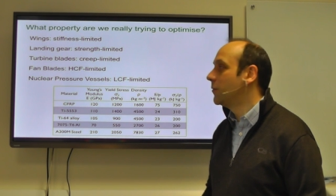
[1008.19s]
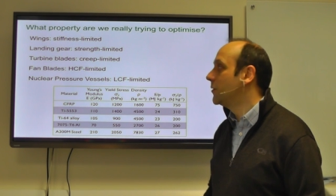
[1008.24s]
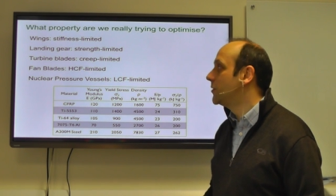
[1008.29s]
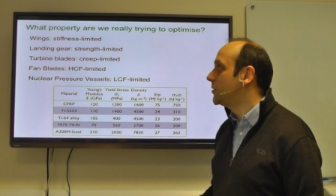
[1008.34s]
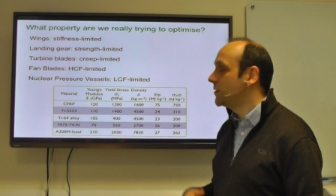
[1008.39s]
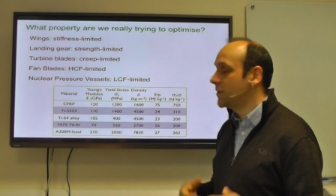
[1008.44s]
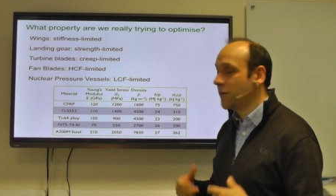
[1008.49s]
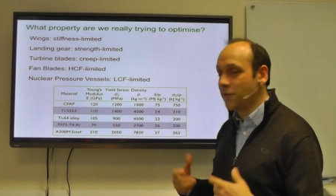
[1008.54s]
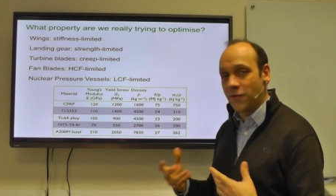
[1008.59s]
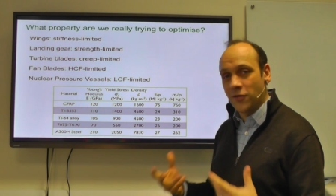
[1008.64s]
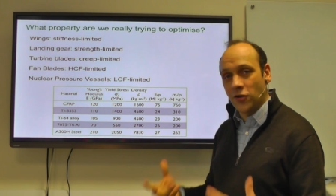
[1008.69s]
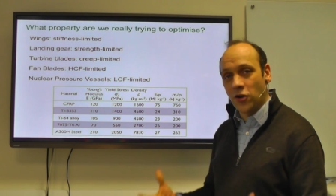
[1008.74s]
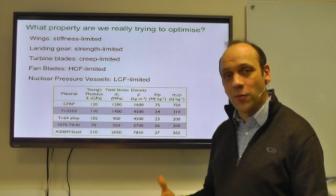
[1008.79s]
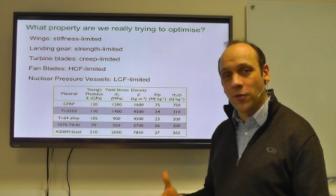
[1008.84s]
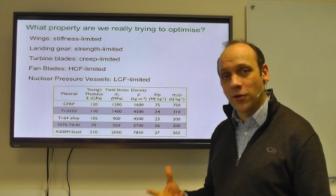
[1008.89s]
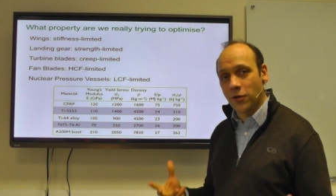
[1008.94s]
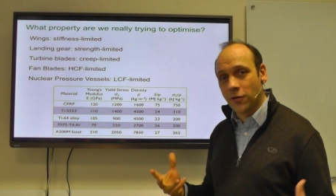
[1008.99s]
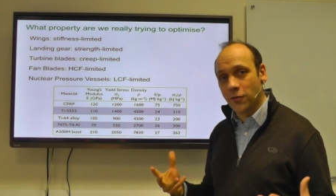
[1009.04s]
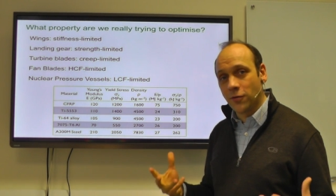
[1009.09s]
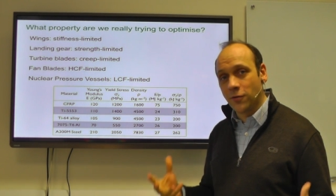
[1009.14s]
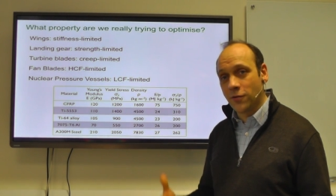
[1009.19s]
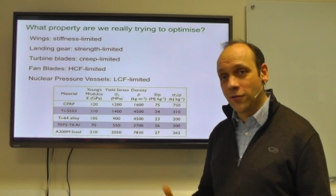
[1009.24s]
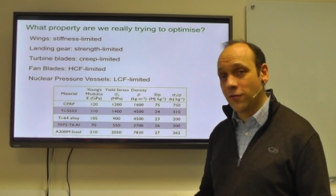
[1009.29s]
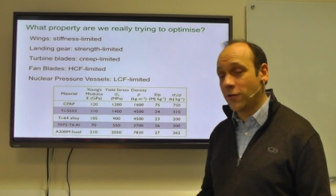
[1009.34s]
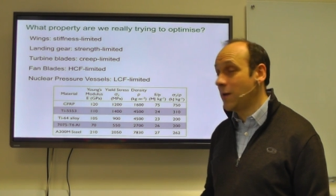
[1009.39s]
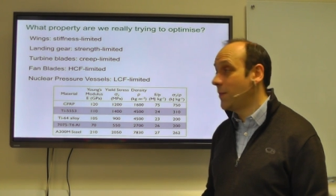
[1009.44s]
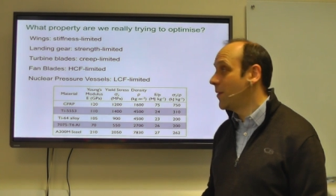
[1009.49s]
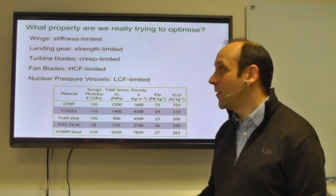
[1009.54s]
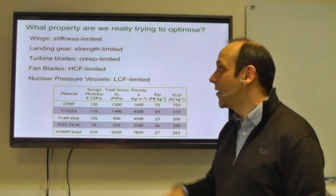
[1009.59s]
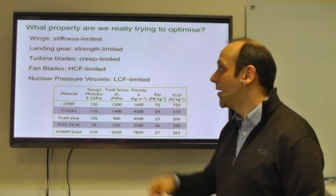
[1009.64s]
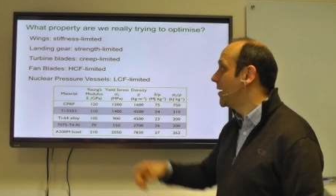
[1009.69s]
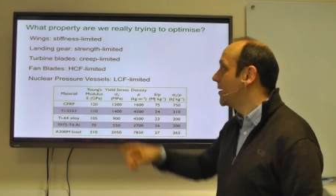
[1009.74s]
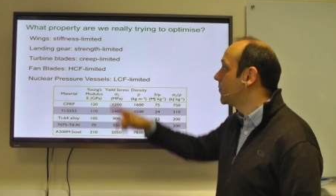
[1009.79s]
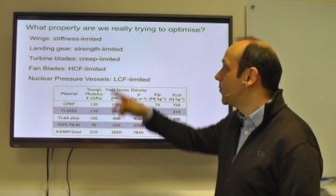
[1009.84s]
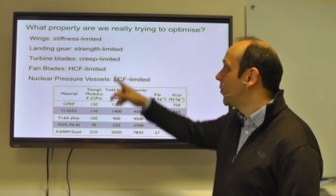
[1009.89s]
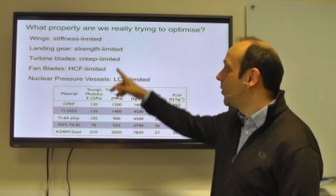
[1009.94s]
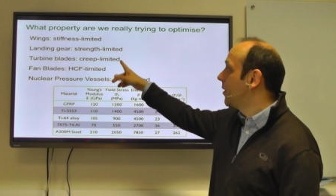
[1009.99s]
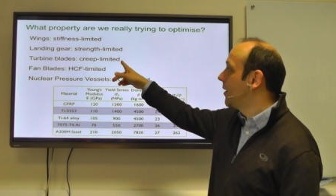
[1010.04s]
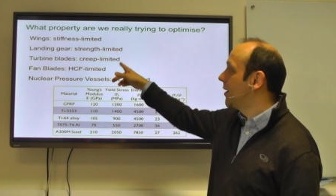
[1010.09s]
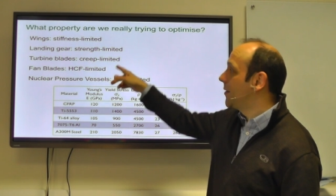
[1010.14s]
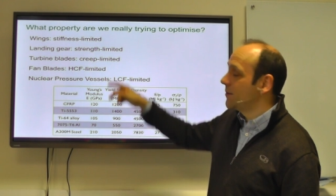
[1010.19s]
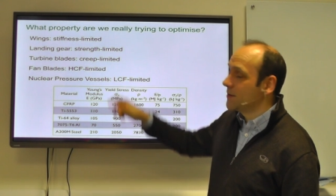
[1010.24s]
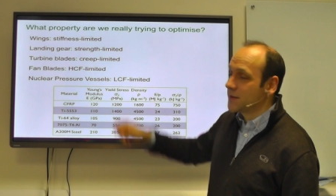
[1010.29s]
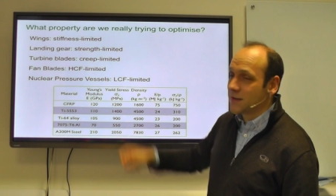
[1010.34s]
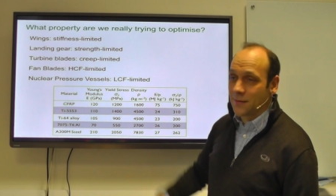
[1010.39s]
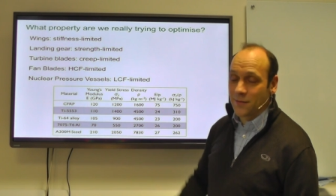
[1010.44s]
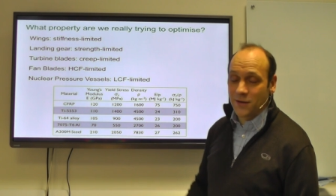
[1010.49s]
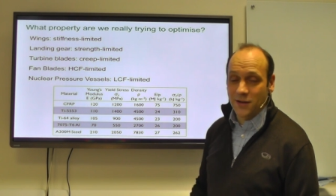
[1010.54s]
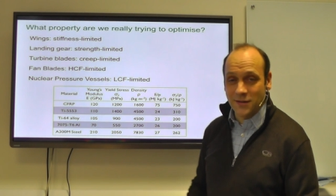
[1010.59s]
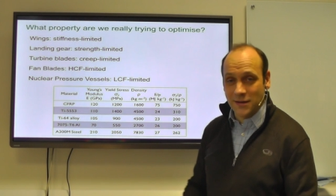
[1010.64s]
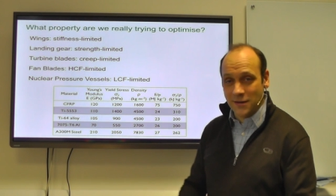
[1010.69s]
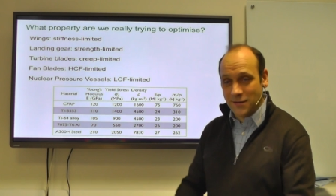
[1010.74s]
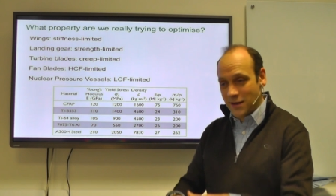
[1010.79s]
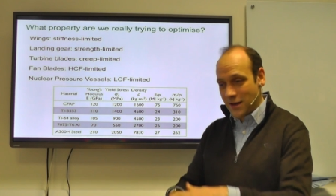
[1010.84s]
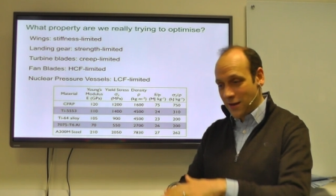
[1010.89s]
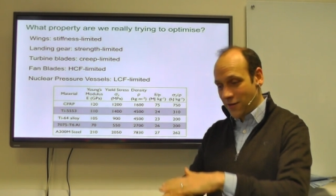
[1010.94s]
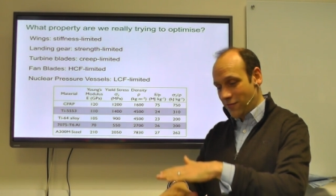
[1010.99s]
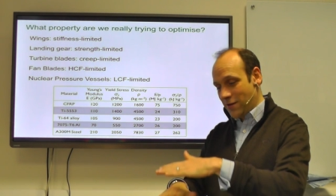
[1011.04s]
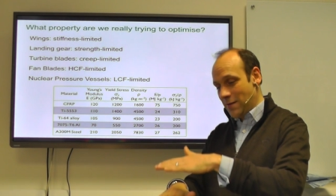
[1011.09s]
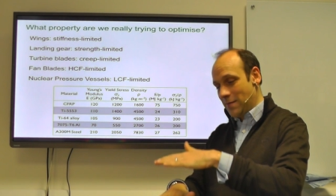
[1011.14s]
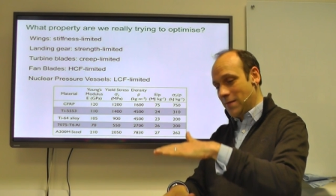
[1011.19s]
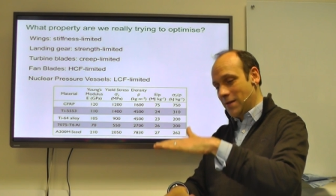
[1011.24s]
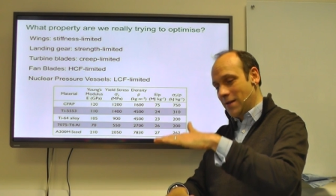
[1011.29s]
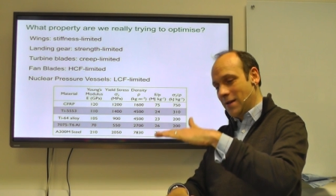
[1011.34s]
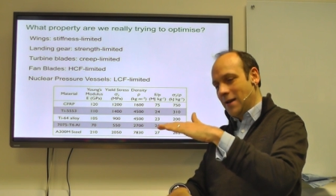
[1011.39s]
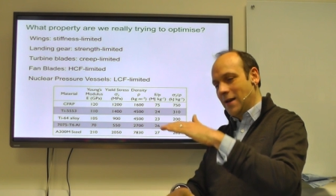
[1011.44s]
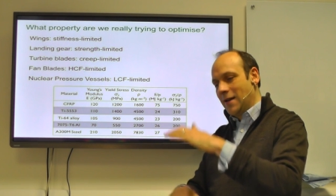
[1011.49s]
which is a phenomenon called creep, and that's what lifts them, because as they creep,